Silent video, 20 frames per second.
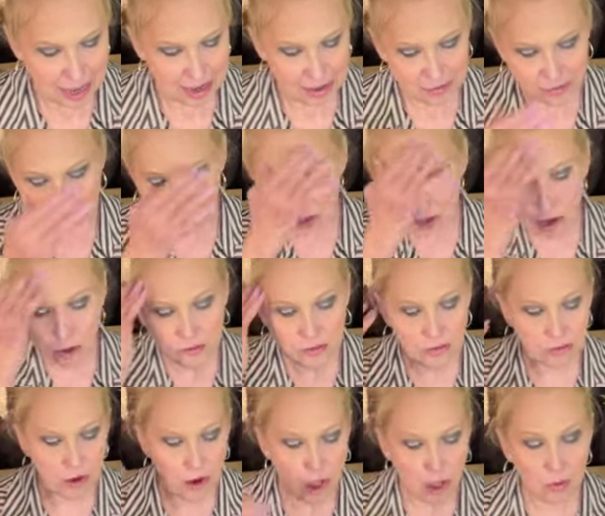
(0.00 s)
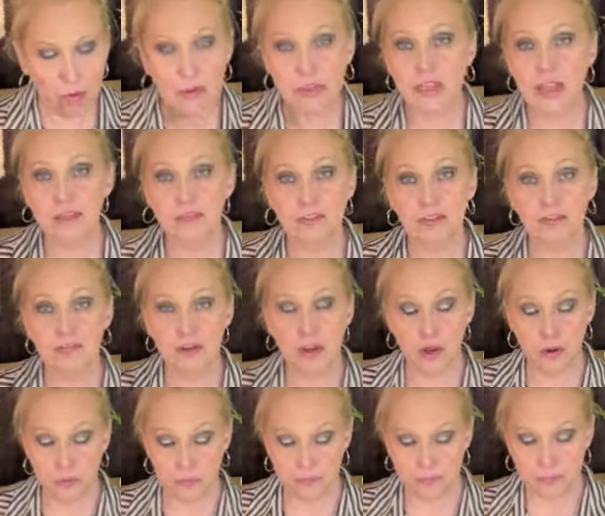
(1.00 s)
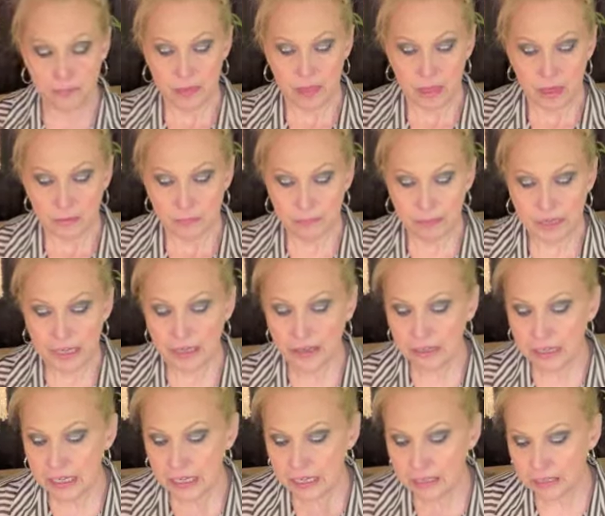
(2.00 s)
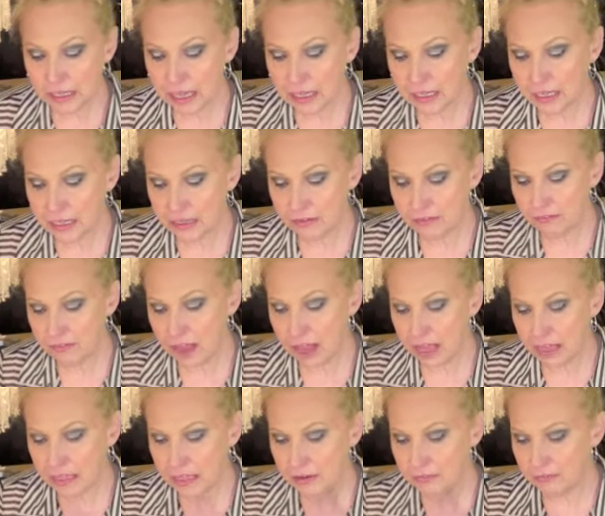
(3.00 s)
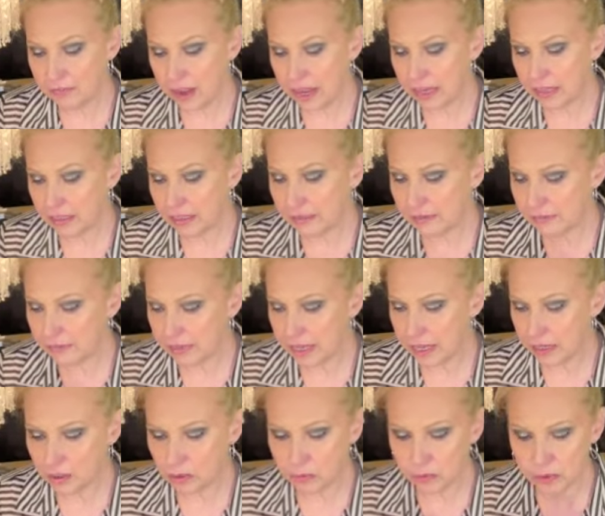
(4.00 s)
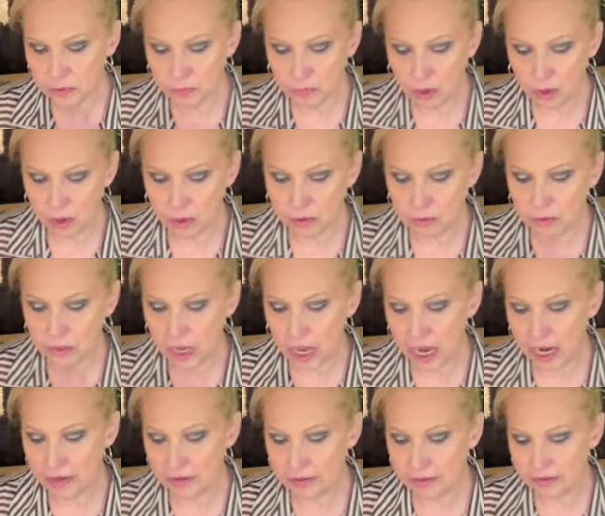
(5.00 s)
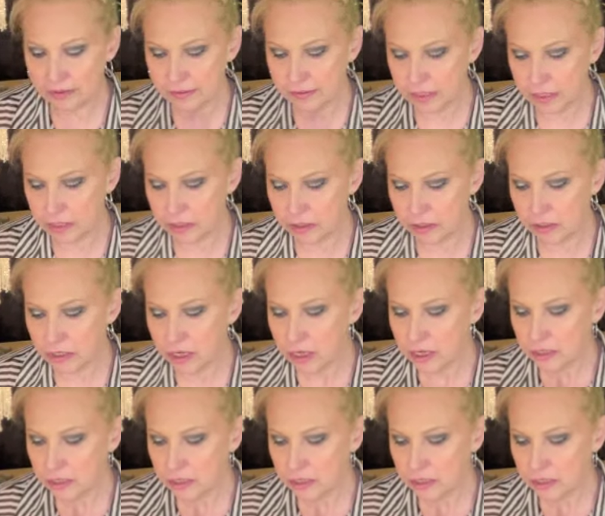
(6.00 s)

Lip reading: The notes are all one level of note. Peony, lily of the valley, violet, sandalwood, rose, iris, cedar,